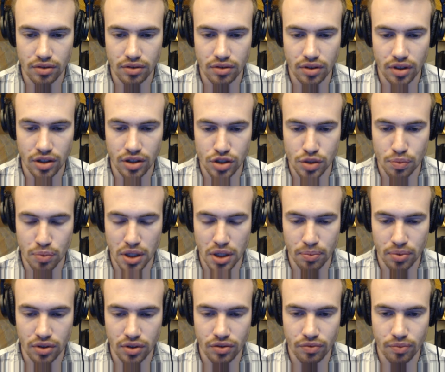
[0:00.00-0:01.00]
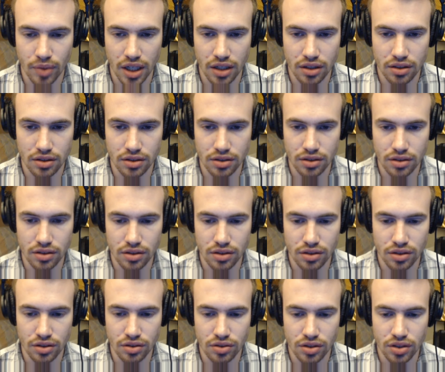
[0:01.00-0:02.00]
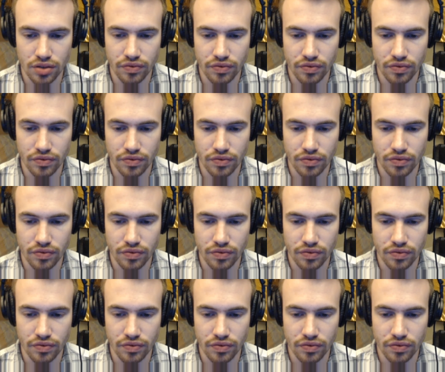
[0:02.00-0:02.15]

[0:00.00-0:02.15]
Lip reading: There's people who've made YouTube